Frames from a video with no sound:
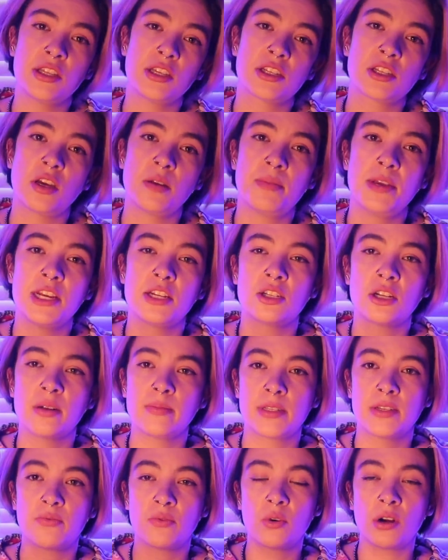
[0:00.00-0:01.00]
This could be in
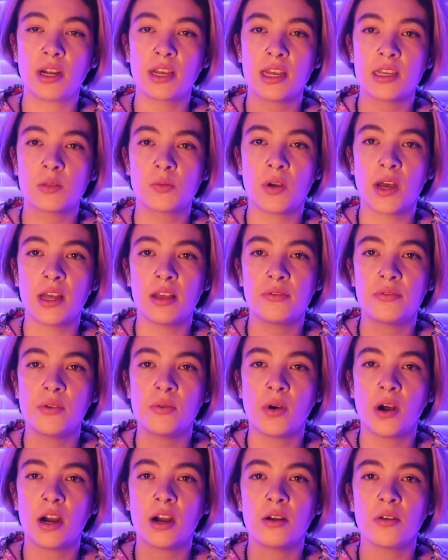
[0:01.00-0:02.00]
terms of work as well. If
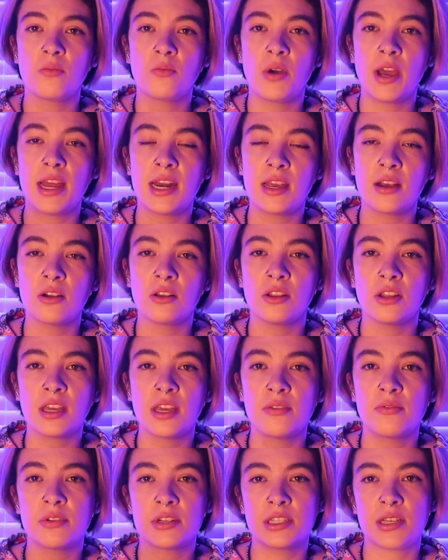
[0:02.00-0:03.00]
you are waiting or
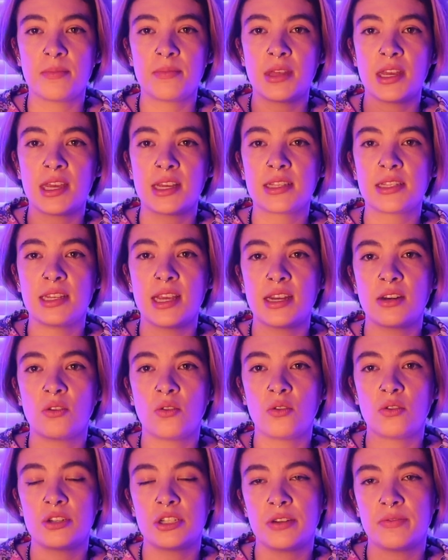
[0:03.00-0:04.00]
looking for something, it's saying to
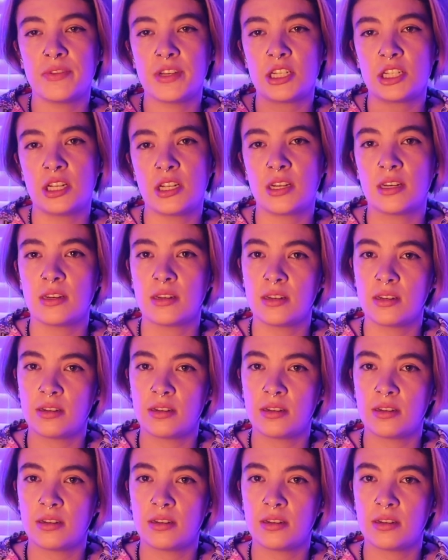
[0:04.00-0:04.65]
hold your vision.